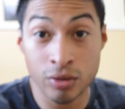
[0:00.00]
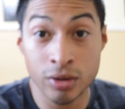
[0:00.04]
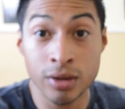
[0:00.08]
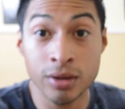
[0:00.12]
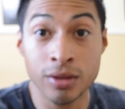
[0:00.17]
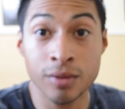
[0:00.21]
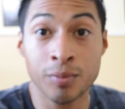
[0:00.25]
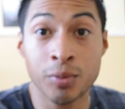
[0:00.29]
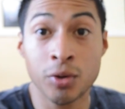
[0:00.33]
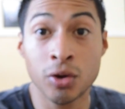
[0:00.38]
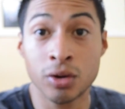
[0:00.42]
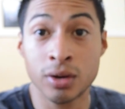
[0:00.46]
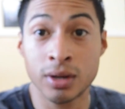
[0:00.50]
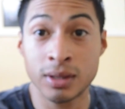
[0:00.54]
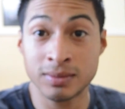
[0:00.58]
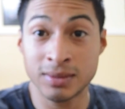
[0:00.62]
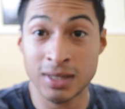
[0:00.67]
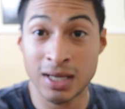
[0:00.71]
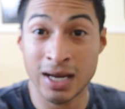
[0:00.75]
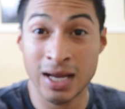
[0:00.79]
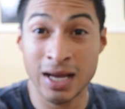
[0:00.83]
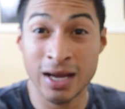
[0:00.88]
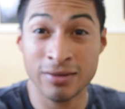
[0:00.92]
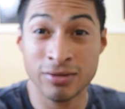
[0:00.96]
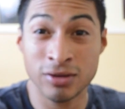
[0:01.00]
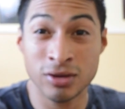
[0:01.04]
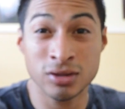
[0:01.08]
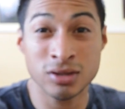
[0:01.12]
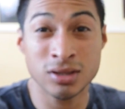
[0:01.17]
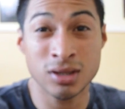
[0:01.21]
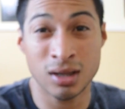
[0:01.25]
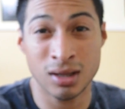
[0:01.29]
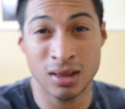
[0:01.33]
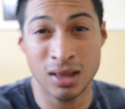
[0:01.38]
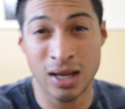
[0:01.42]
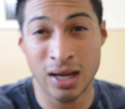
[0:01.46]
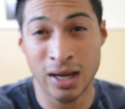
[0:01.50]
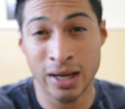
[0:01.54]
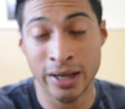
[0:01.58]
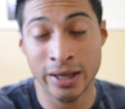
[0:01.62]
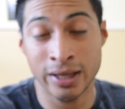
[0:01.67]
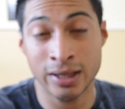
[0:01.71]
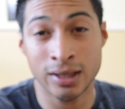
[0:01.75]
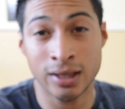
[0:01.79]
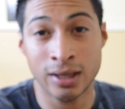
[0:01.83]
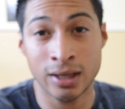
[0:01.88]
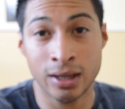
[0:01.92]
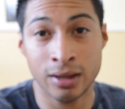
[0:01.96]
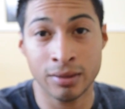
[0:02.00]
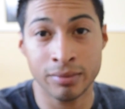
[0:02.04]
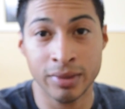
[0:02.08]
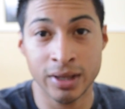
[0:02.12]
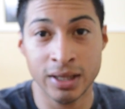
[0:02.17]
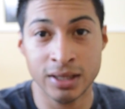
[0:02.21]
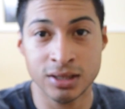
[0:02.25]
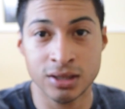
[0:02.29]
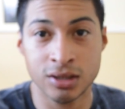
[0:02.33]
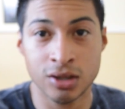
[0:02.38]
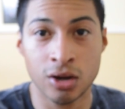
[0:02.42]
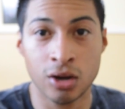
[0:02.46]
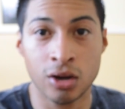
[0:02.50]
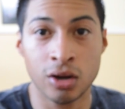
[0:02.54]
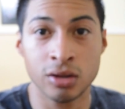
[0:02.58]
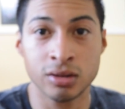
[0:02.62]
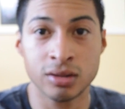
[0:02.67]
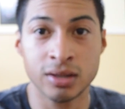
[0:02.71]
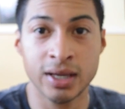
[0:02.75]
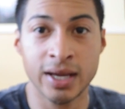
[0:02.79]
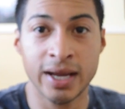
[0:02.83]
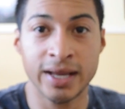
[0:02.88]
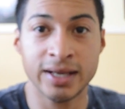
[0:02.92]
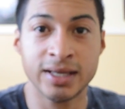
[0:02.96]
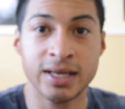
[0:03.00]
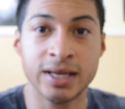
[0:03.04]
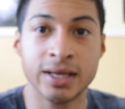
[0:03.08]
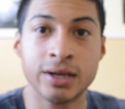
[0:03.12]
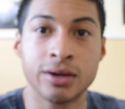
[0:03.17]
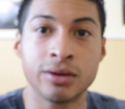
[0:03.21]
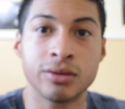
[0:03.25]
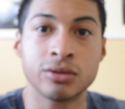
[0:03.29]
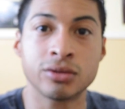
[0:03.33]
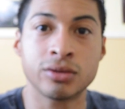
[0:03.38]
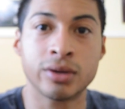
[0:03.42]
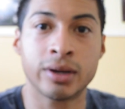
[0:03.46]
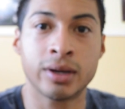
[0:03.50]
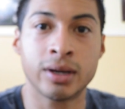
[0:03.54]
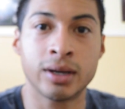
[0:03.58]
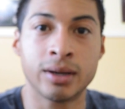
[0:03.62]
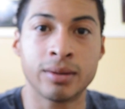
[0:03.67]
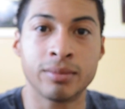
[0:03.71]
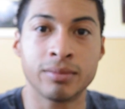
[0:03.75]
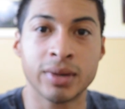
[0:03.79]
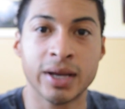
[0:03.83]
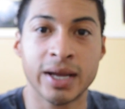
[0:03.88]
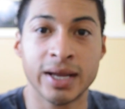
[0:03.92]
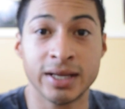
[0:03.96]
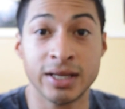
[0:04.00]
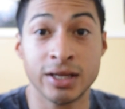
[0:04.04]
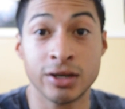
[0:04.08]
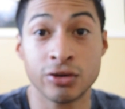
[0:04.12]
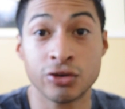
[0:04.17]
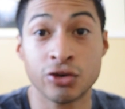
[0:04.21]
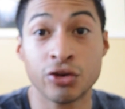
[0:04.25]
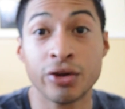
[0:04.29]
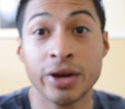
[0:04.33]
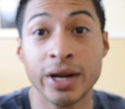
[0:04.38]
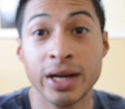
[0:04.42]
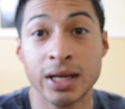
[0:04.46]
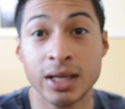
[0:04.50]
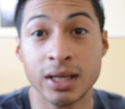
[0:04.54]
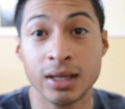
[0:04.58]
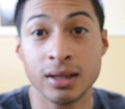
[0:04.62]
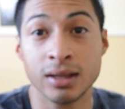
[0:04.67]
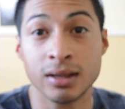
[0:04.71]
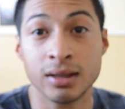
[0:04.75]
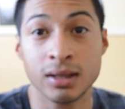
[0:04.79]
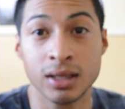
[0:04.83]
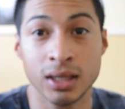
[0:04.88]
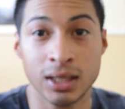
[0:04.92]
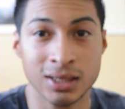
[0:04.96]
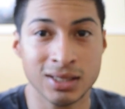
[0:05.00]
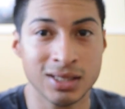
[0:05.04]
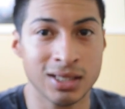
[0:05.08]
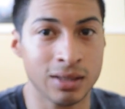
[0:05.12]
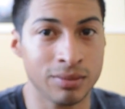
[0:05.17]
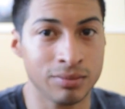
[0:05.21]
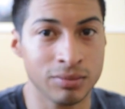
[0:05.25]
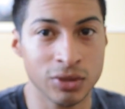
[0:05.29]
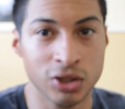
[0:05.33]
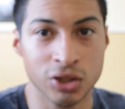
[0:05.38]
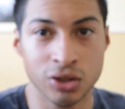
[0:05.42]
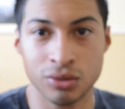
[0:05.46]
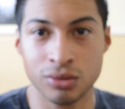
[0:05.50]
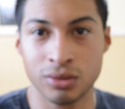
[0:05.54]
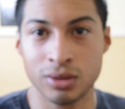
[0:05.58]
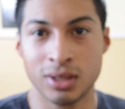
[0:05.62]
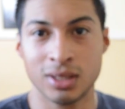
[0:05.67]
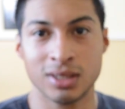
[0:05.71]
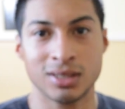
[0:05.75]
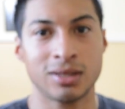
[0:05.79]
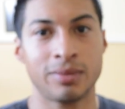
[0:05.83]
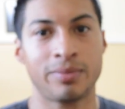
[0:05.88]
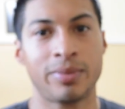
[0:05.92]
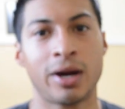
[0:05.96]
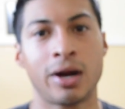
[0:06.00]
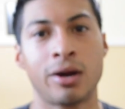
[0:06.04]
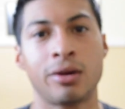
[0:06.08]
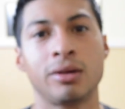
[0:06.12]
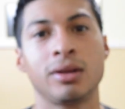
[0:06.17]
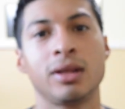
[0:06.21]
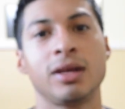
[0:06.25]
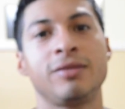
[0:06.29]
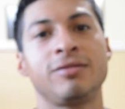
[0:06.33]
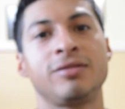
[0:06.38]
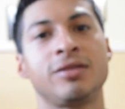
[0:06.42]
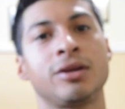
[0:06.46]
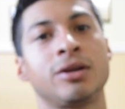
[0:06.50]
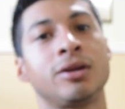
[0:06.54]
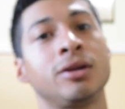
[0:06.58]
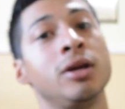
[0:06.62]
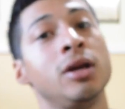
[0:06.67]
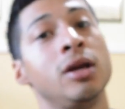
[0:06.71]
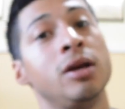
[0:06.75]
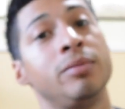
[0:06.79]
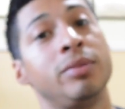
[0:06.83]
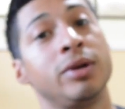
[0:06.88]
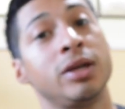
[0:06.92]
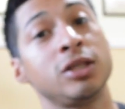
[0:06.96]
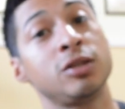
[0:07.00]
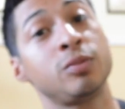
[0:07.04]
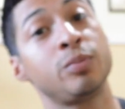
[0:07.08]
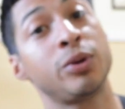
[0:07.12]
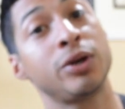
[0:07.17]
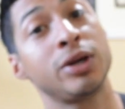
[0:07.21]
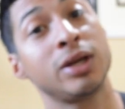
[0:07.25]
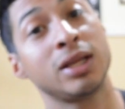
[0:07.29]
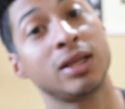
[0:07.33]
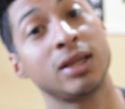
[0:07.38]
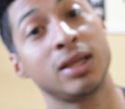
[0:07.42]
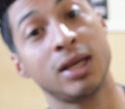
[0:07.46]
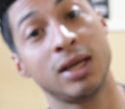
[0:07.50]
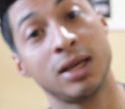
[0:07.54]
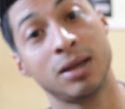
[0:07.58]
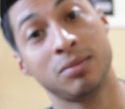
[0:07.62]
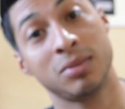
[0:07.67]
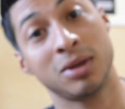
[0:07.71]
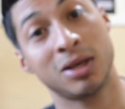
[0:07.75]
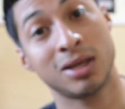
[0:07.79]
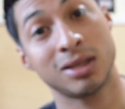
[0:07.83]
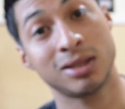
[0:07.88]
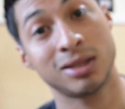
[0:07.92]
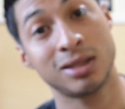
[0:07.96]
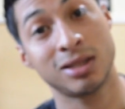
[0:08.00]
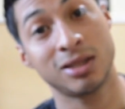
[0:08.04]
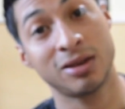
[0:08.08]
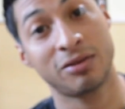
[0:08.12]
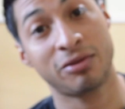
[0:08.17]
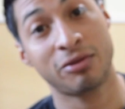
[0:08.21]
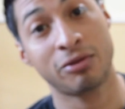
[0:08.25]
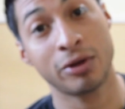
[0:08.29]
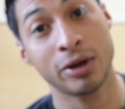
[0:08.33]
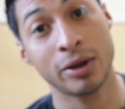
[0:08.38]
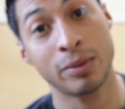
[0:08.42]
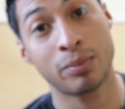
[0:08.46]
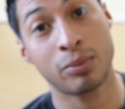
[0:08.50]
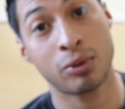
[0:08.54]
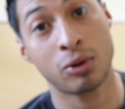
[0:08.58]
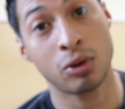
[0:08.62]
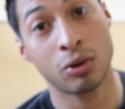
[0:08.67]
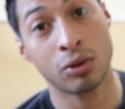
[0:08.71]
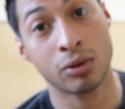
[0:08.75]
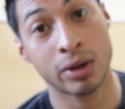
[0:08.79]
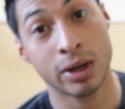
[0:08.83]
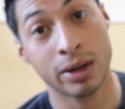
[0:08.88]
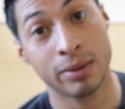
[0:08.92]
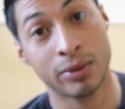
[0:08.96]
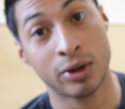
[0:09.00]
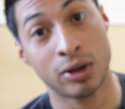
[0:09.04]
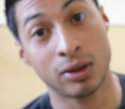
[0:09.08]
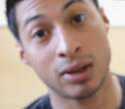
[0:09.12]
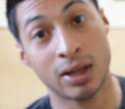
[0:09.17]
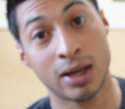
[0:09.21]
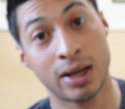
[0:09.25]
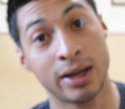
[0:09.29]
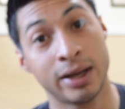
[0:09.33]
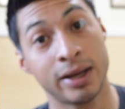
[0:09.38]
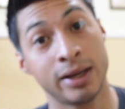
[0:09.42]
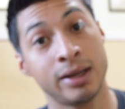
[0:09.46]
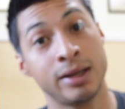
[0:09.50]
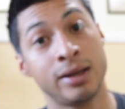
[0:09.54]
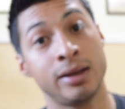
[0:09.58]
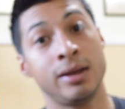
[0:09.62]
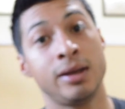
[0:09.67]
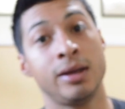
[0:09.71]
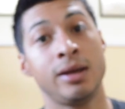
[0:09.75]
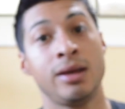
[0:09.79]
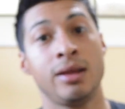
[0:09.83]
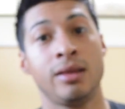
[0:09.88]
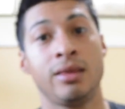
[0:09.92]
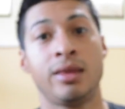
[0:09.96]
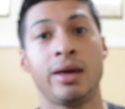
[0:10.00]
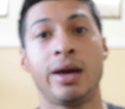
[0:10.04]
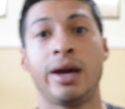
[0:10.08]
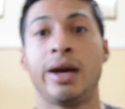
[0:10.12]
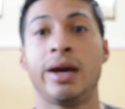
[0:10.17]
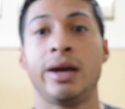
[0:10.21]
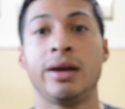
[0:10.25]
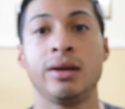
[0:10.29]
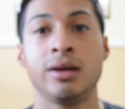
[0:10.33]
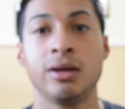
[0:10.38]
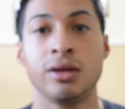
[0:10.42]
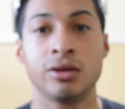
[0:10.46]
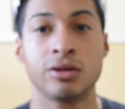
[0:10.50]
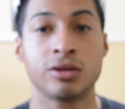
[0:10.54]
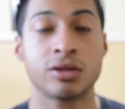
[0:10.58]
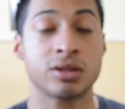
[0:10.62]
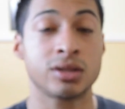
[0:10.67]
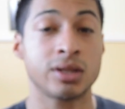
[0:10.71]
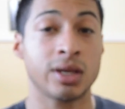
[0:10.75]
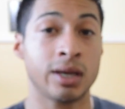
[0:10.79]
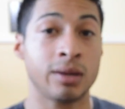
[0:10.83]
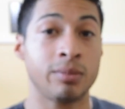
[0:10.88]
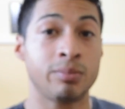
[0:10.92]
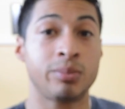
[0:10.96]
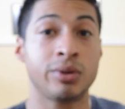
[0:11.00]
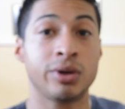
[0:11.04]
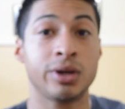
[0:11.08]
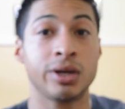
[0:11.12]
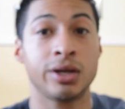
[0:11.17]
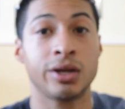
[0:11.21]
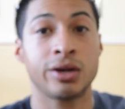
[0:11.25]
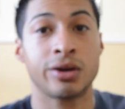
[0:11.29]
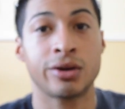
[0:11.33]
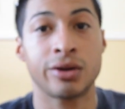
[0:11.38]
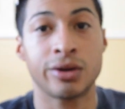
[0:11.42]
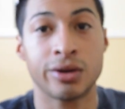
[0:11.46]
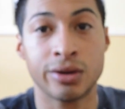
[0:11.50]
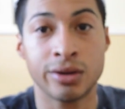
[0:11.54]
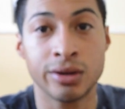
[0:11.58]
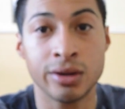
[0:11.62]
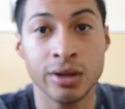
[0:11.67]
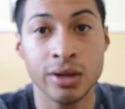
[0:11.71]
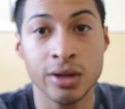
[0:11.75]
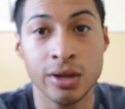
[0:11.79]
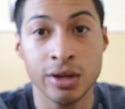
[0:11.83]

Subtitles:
one of the programs that I have used online, it's called Candido Training. It's dude, he's a power lifter, but it's pretty neat because it's a free program online that you just input your